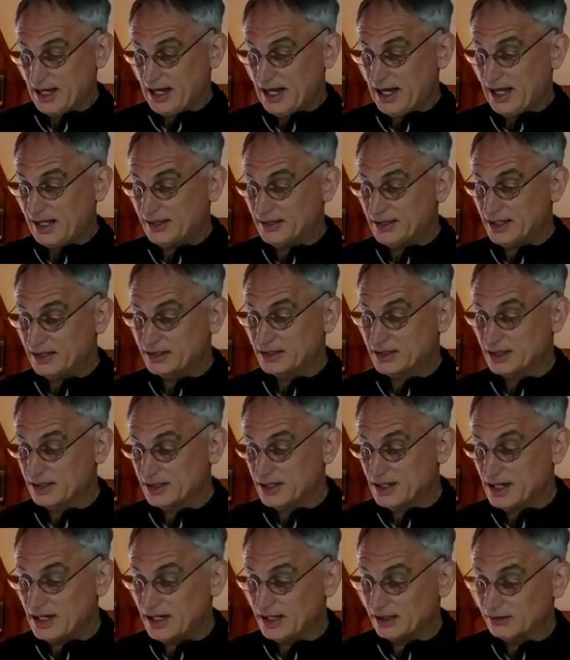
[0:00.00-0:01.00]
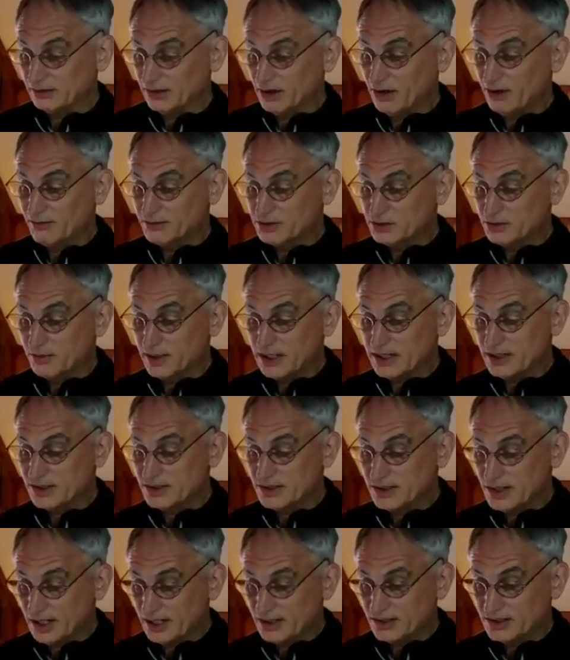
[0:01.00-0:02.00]
And then tonight, a low of
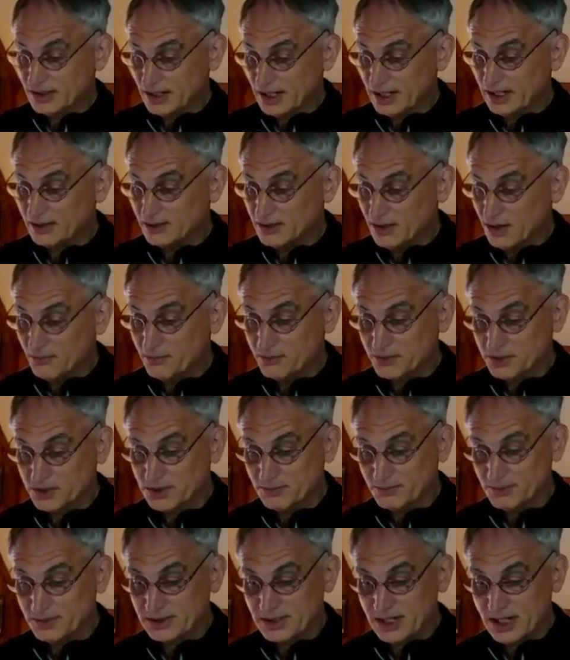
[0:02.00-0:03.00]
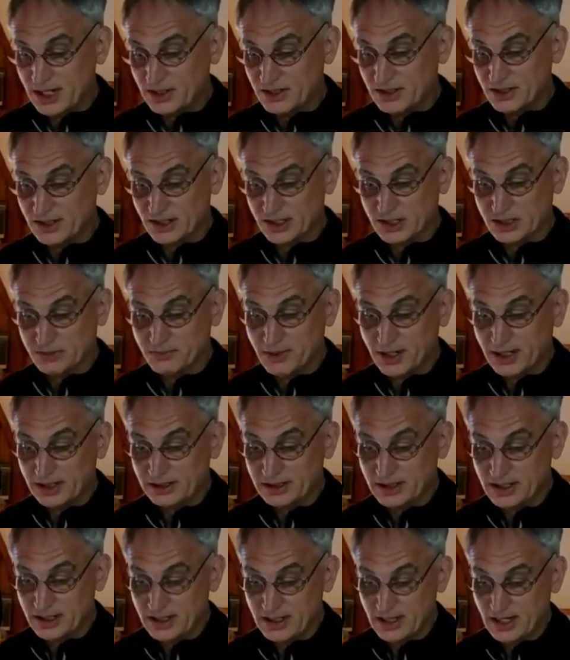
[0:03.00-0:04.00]
26. Again, no precipitation
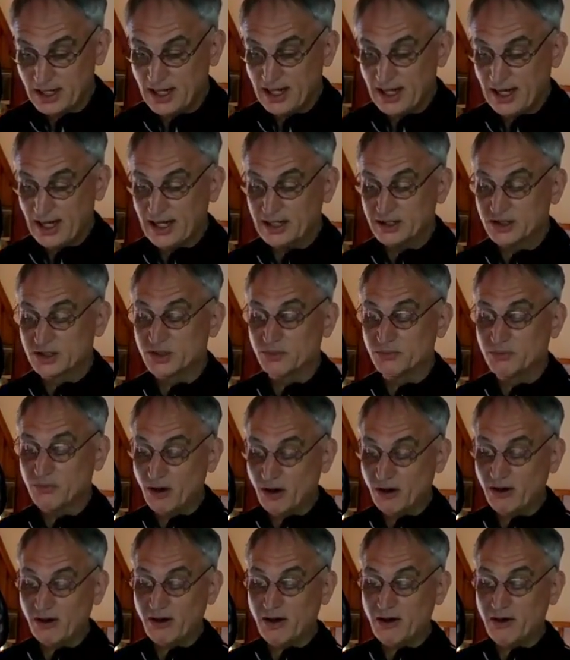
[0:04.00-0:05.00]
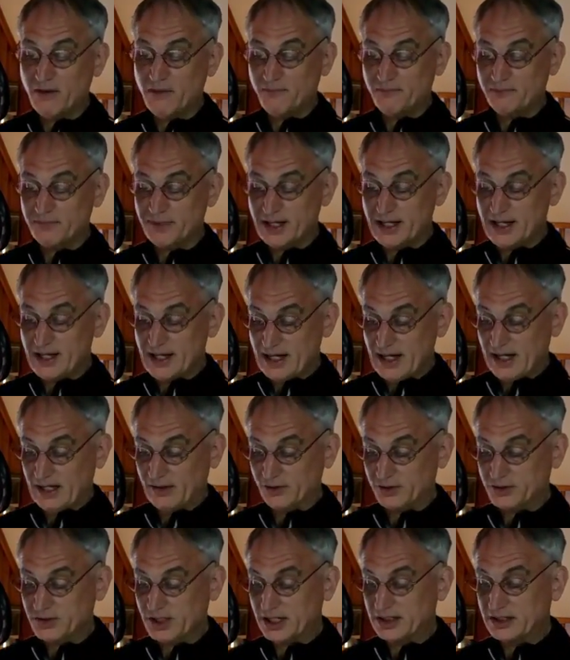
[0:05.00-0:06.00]
expected. And tomorrow,
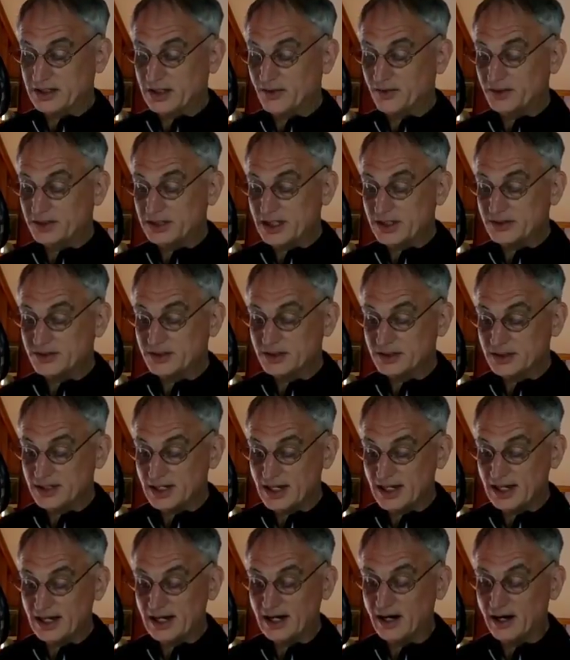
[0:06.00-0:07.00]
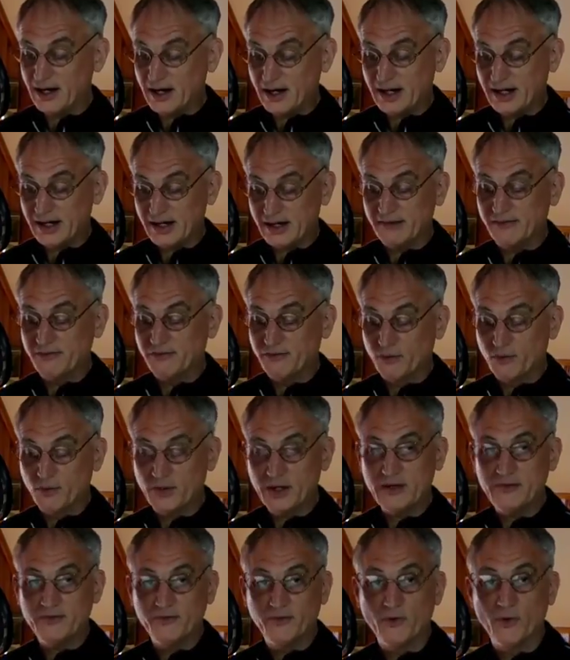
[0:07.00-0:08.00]
looks like another decent day, a high of
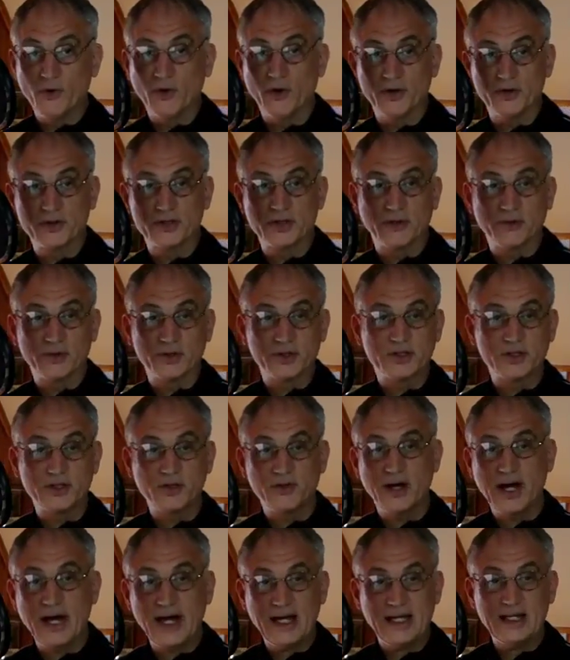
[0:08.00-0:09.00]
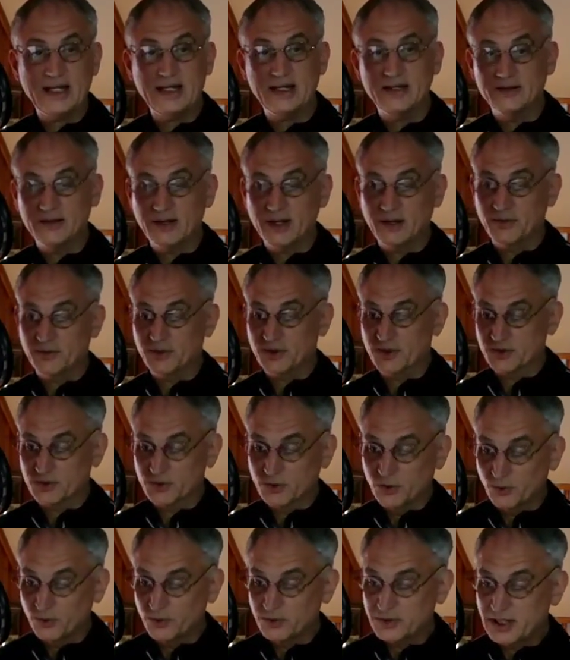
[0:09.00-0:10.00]
44. So we're still hanging in there with those
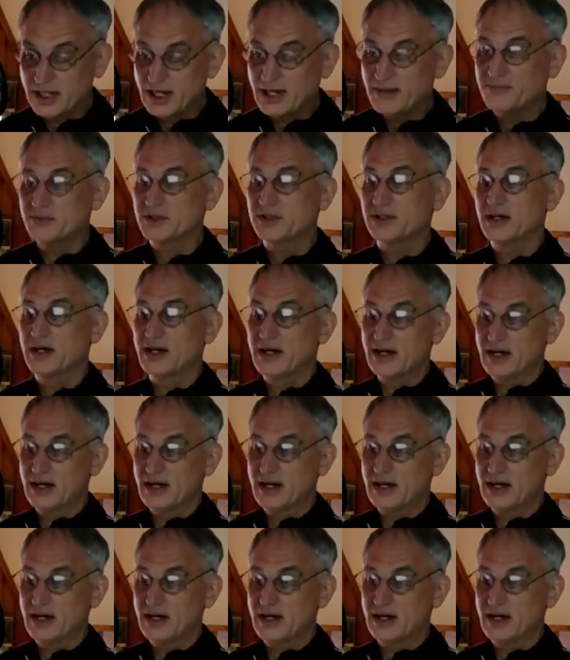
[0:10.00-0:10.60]
cooler temps.